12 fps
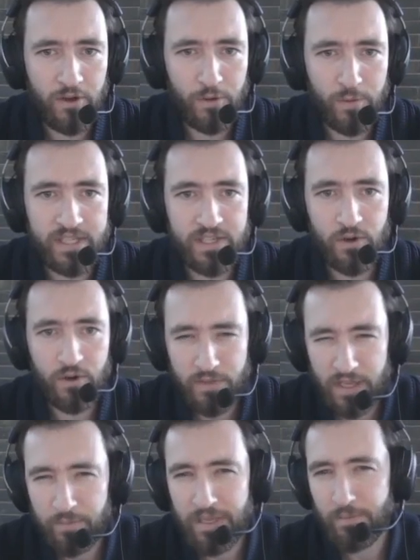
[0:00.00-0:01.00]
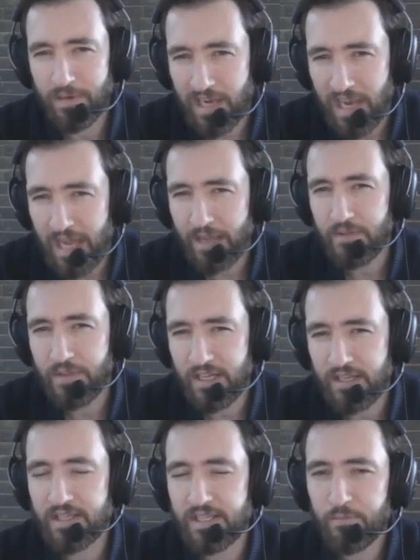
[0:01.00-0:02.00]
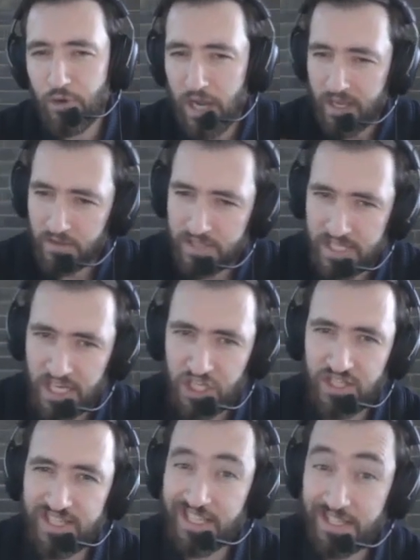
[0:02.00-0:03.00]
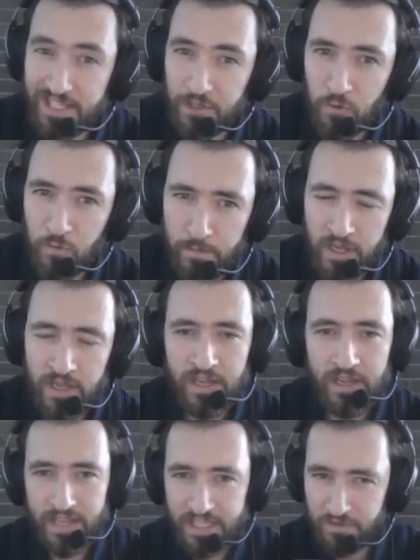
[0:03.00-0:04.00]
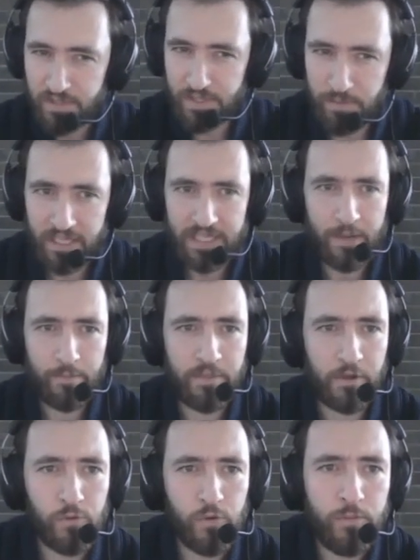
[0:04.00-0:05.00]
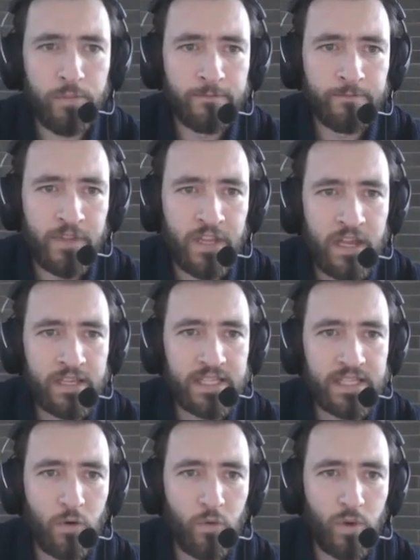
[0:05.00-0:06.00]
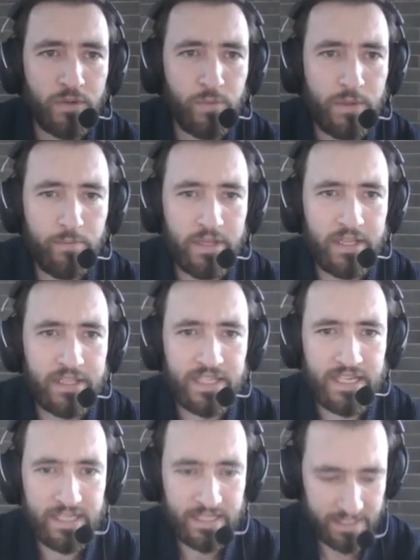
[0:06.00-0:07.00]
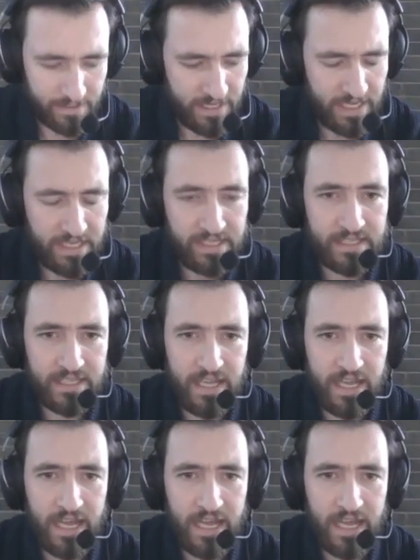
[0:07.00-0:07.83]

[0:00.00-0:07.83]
always heard that people like these breakout sessions in Zoom, that you split up the group. So what we built is these